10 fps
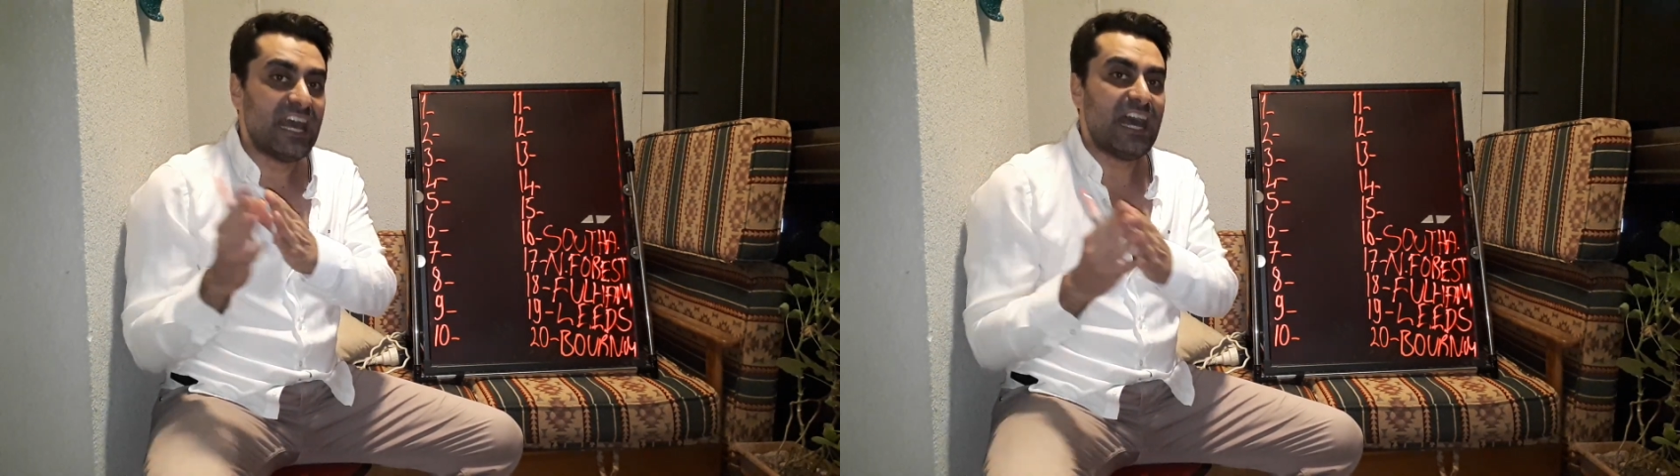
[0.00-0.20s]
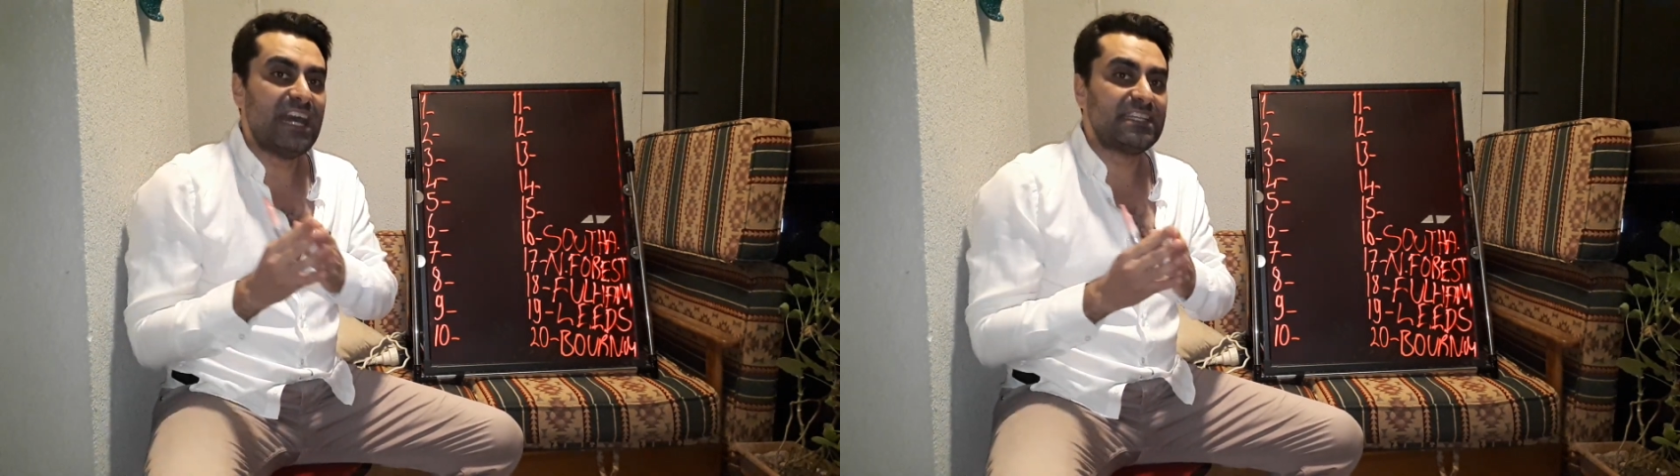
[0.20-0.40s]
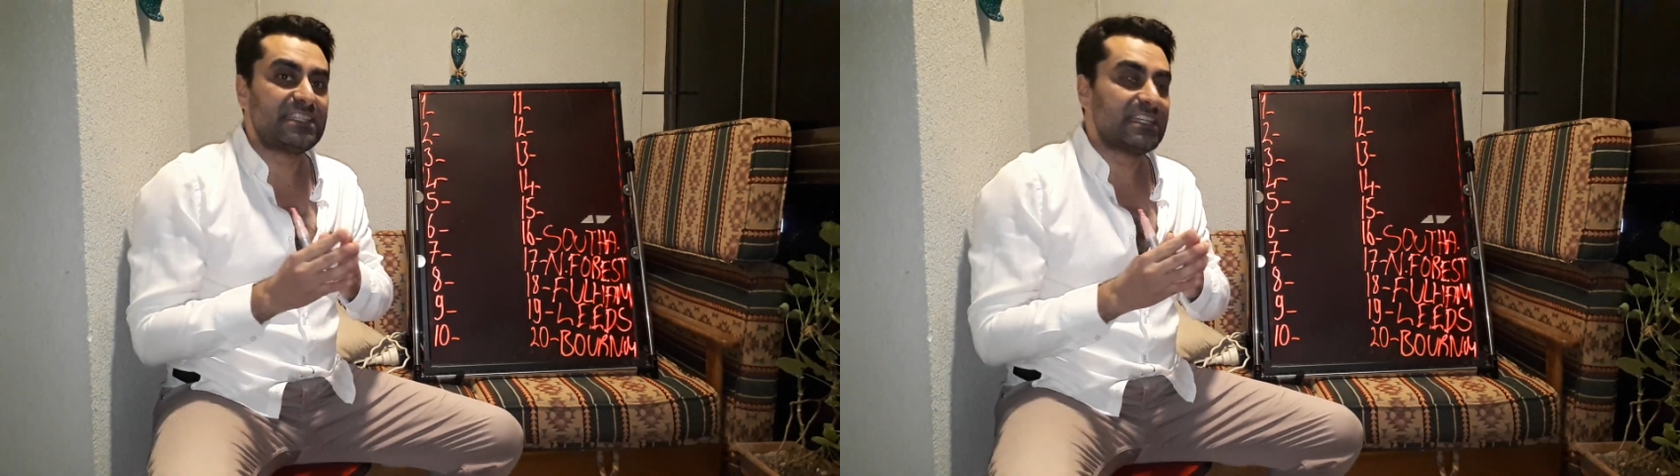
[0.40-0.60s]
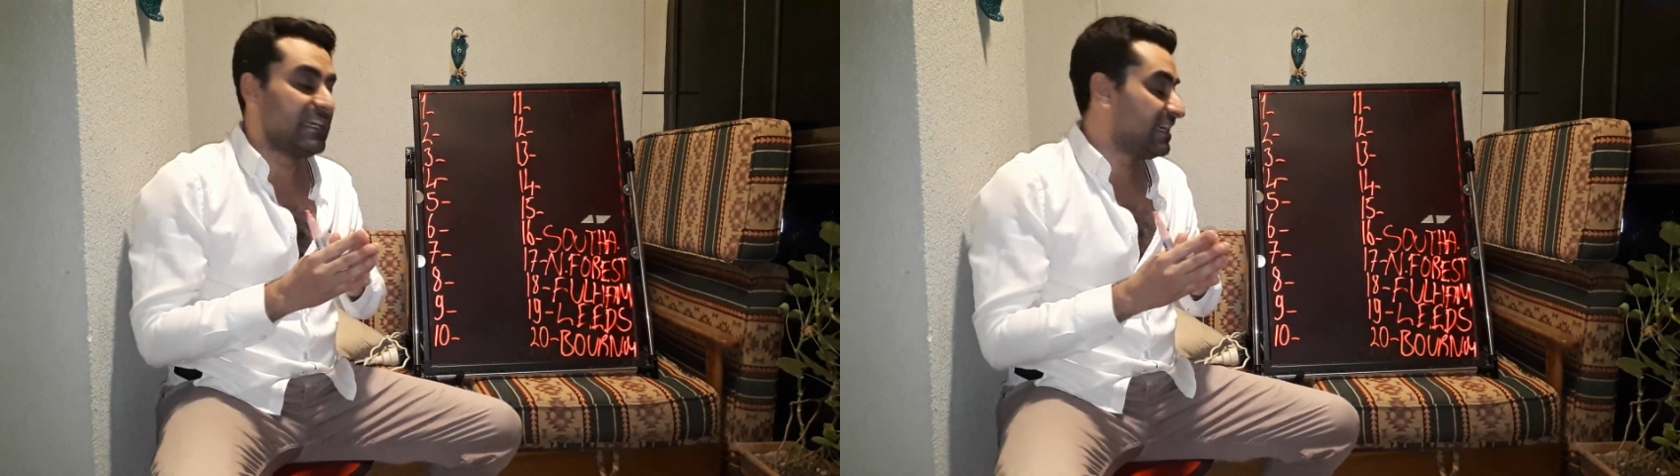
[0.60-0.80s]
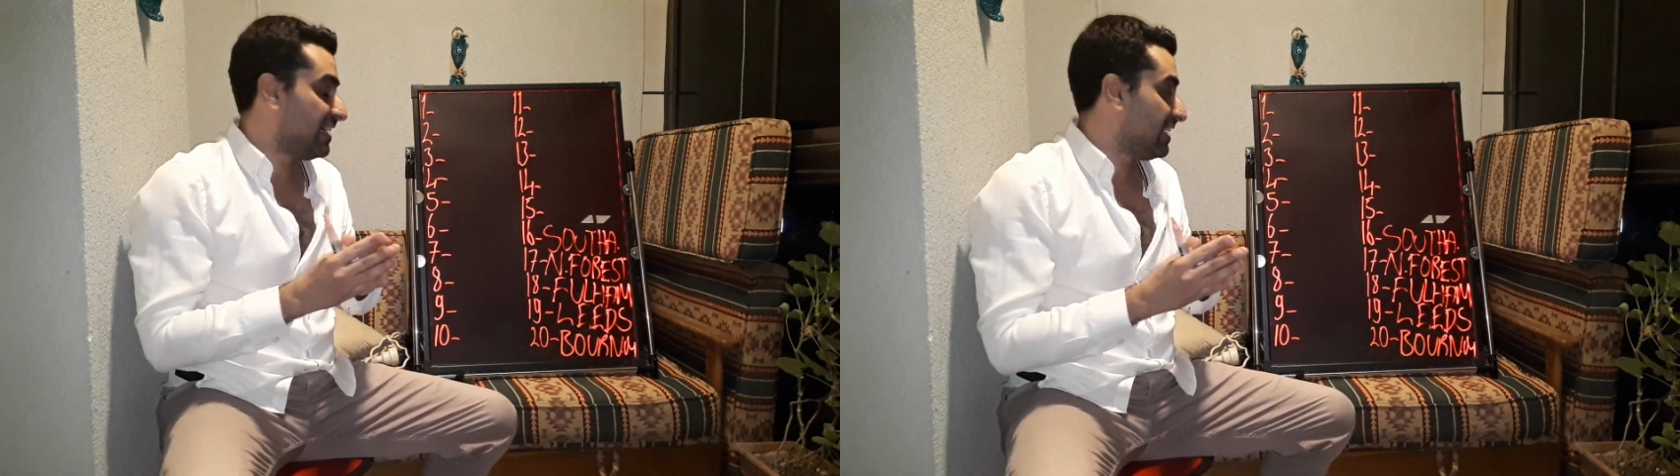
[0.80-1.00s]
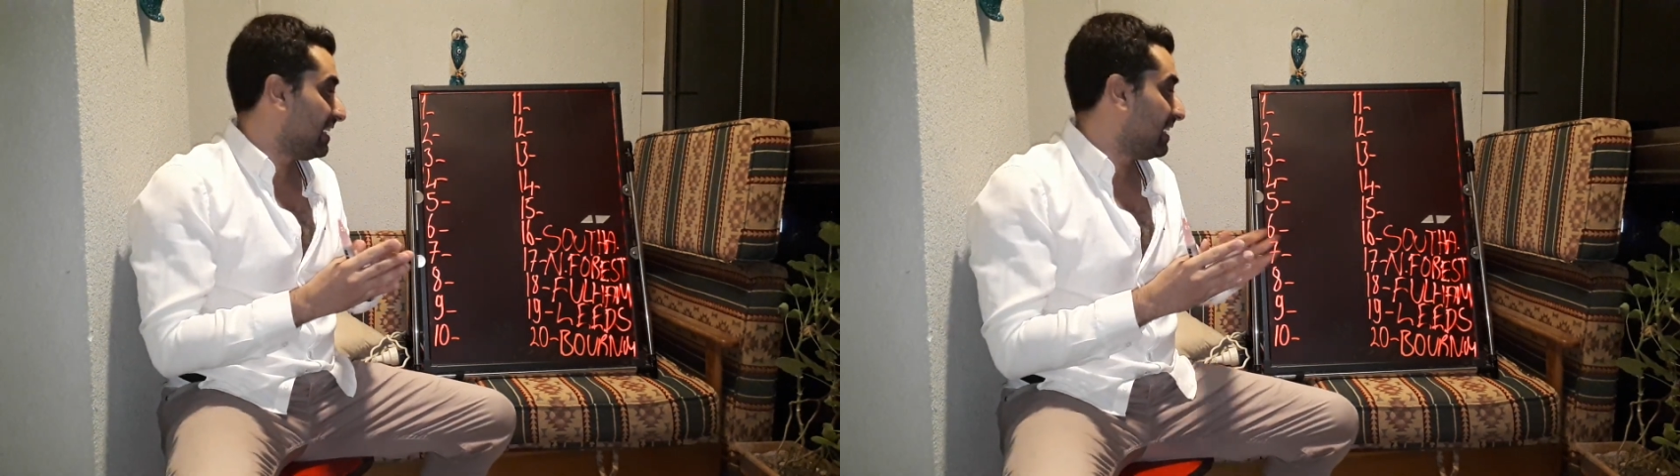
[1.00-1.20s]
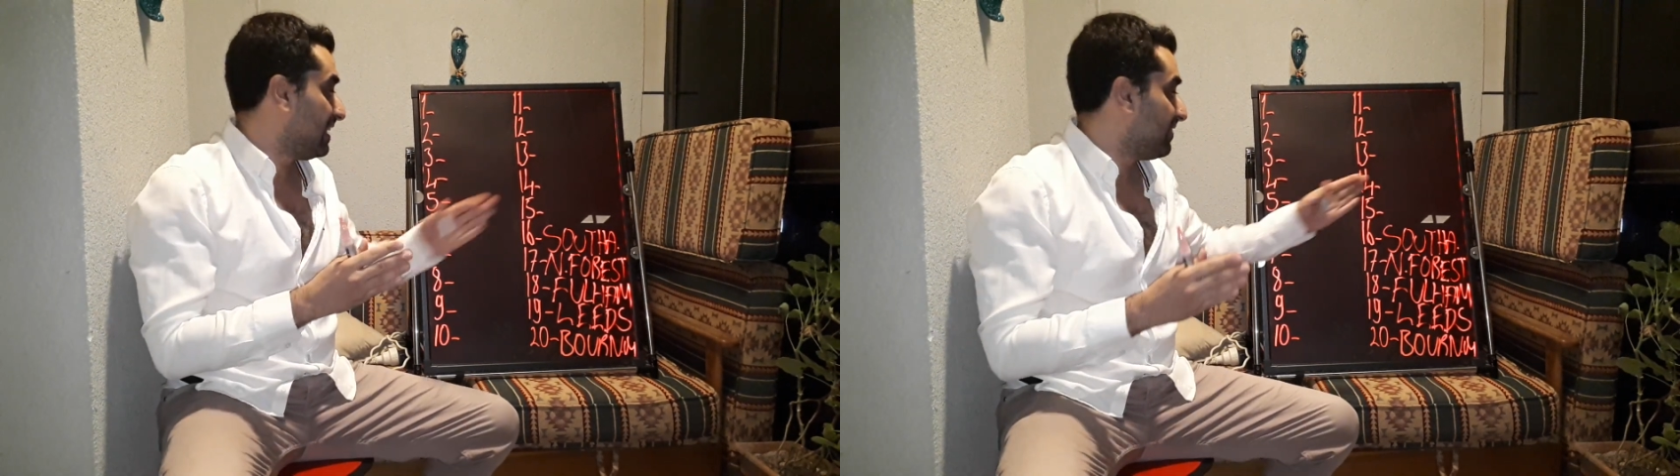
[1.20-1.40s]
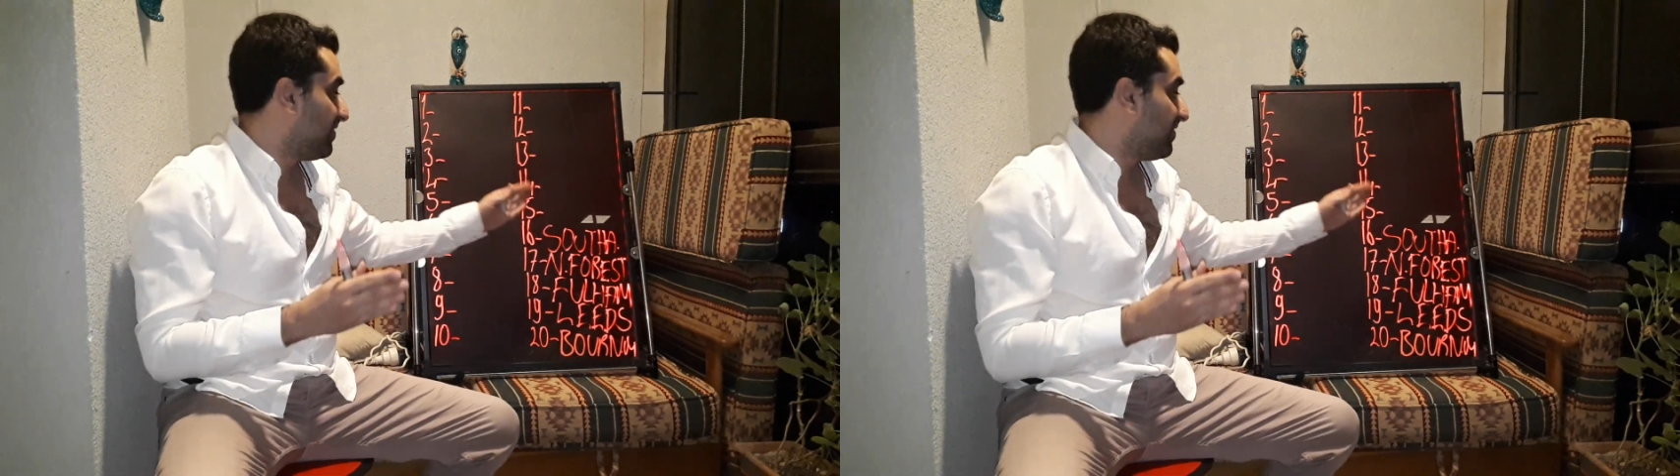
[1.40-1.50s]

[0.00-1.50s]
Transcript: and uh,